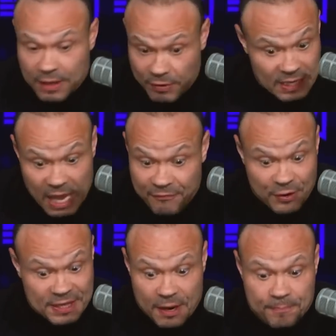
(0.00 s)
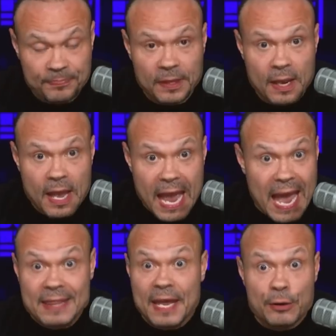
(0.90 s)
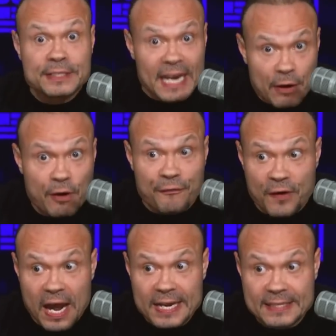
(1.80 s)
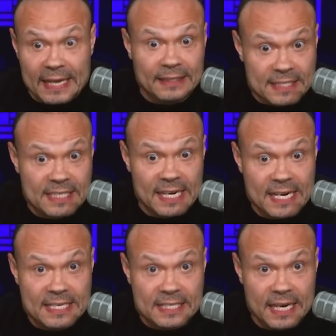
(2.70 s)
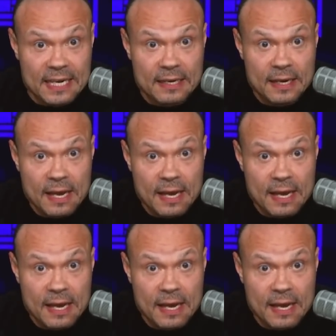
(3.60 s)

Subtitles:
They're in love with them, and they're terrified that the CDC